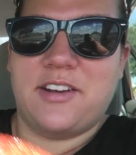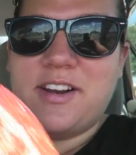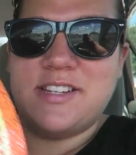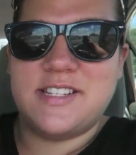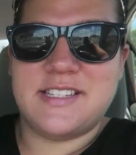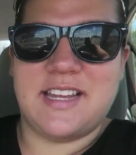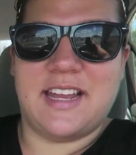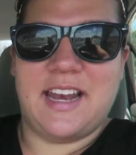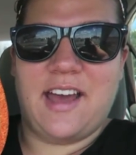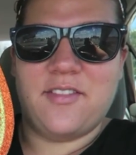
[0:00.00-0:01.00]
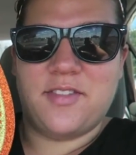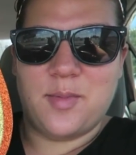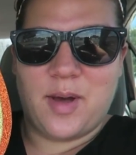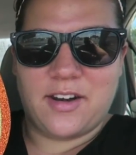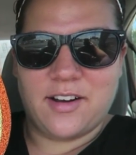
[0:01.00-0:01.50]
decorations I can have,
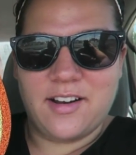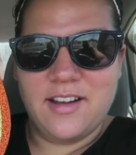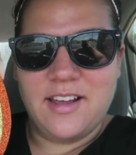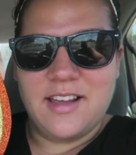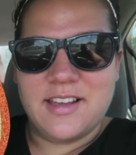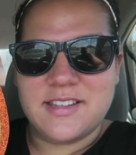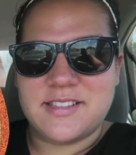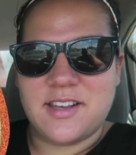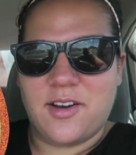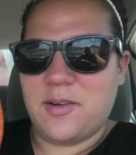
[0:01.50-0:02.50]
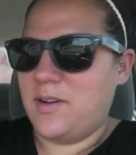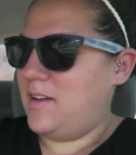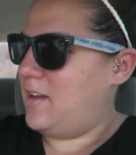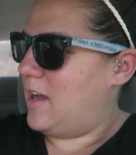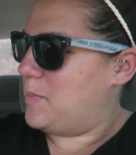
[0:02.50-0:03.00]
the better. So
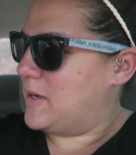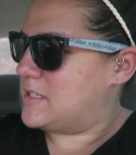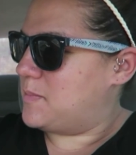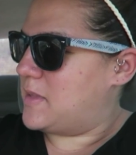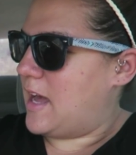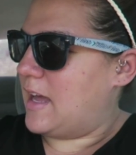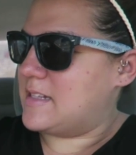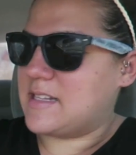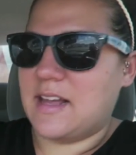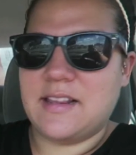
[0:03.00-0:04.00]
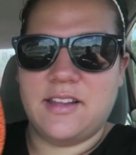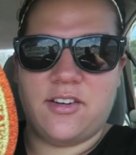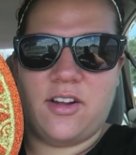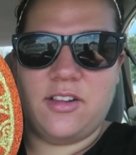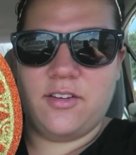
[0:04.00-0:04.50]
I picked up that, it's got
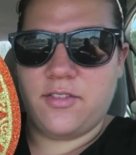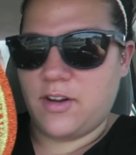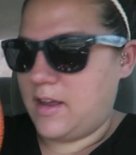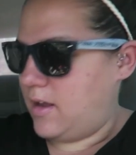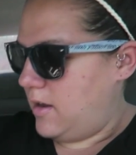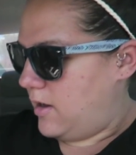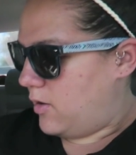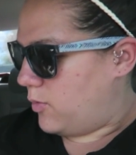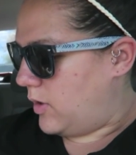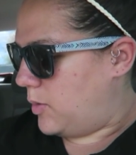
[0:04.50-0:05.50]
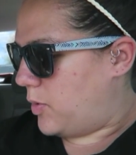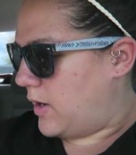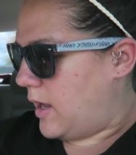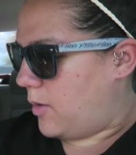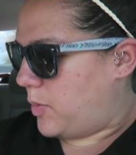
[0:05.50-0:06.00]
glitter all over it. Really
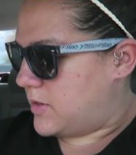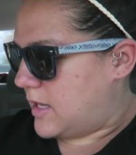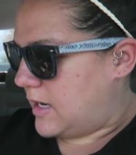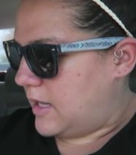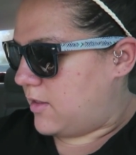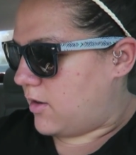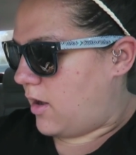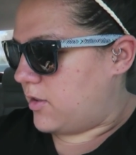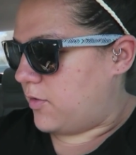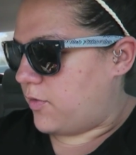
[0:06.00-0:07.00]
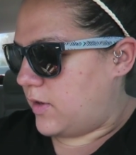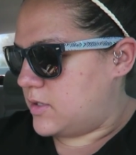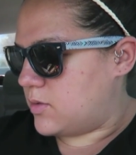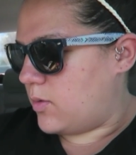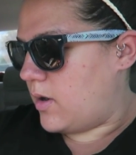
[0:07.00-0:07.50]
pretty, I'll put that either on the
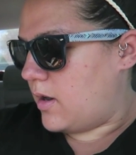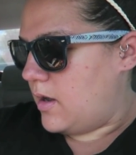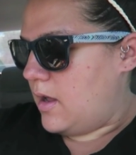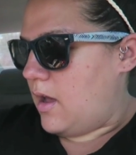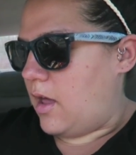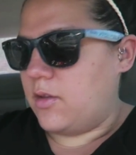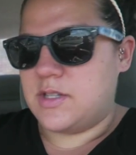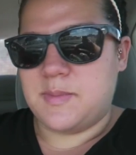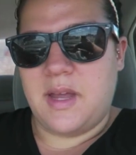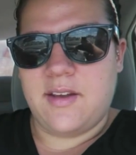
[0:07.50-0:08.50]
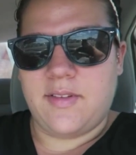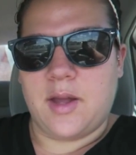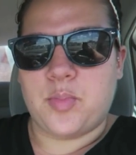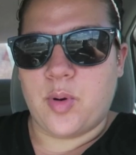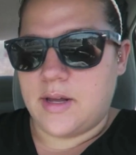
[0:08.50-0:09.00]
front door, although it's made of
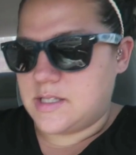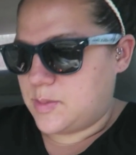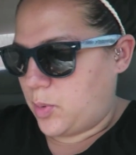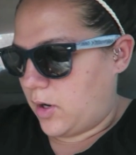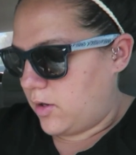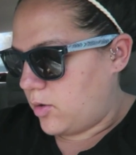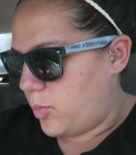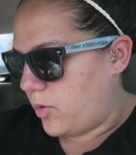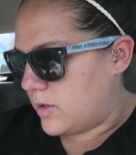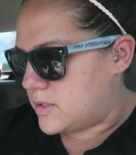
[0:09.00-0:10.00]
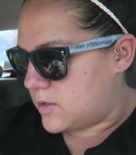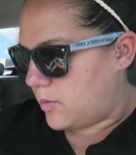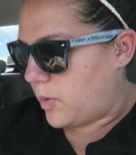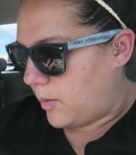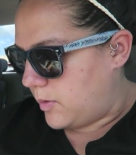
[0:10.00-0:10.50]
like pressed particle board, so it
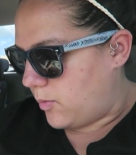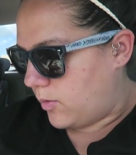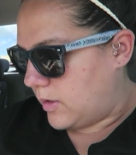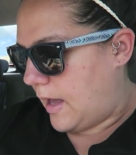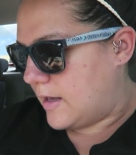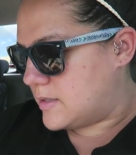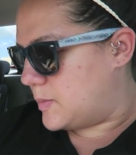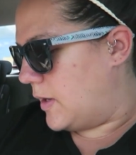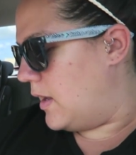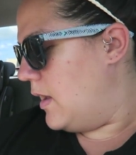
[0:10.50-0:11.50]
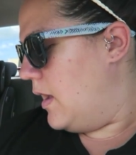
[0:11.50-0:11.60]
probably won't last, but